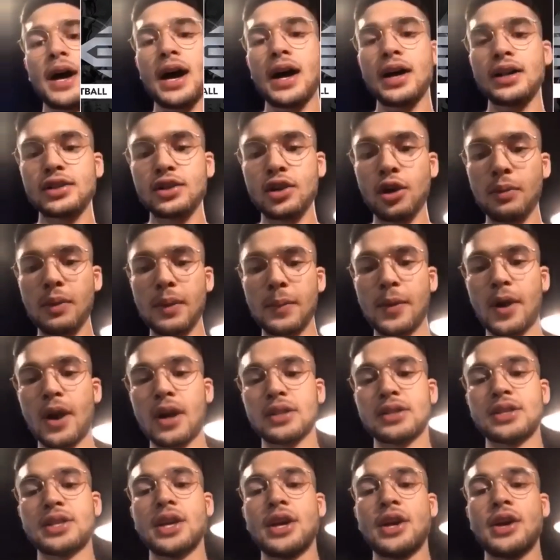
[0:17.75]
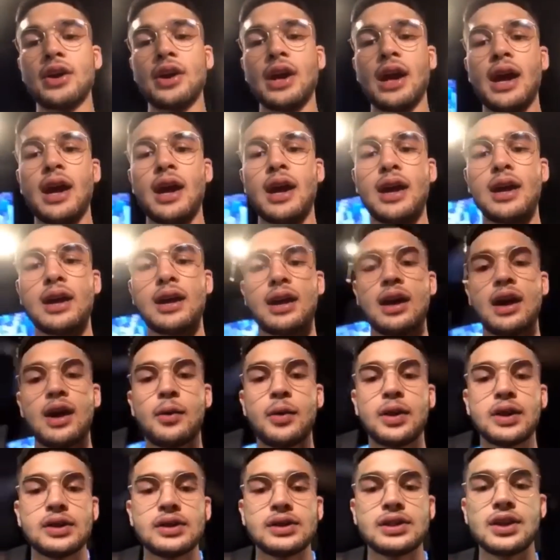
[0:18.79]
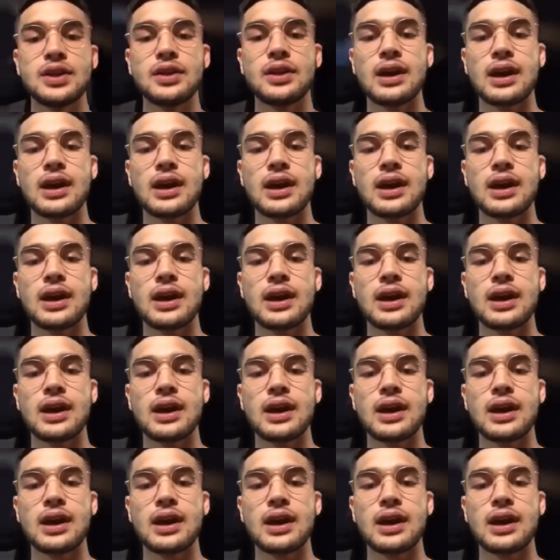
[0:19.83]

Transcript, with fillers: guys, Kobe Paras here and I can't wait to see